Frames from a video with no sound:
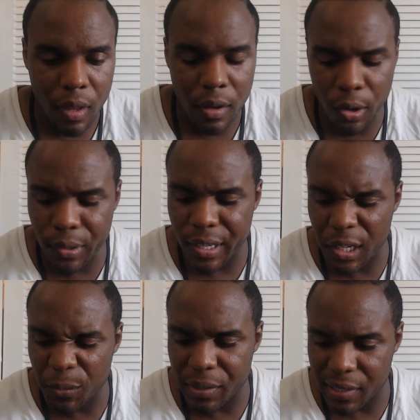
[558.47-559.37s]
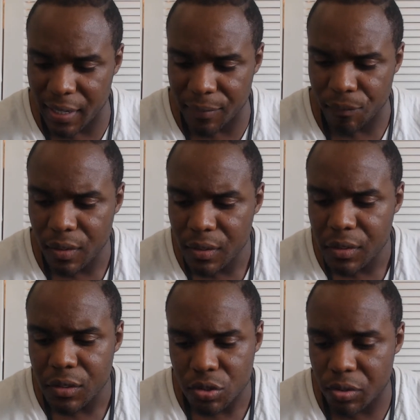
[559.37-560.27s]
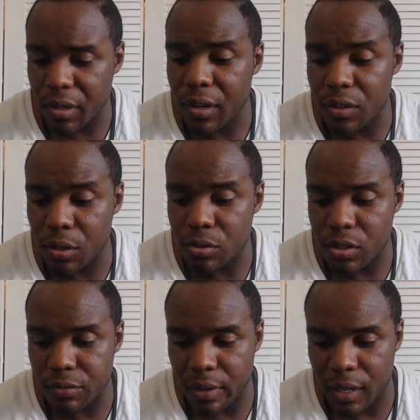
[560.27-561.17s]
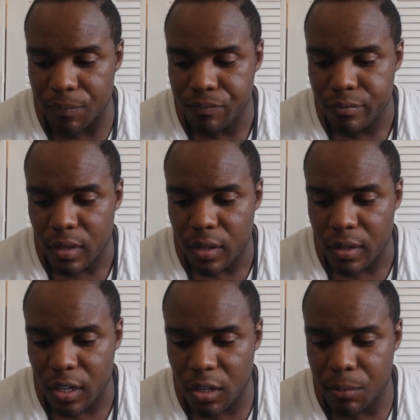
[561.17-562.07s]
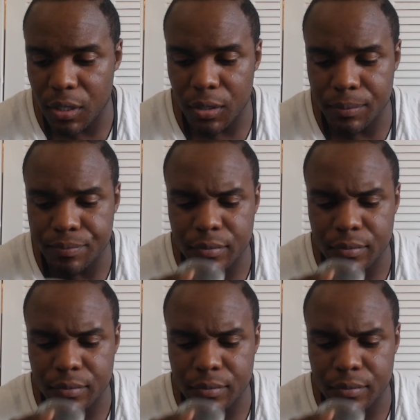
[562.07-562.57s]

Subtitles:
Okay, they were lime. So there are notes of like caramel,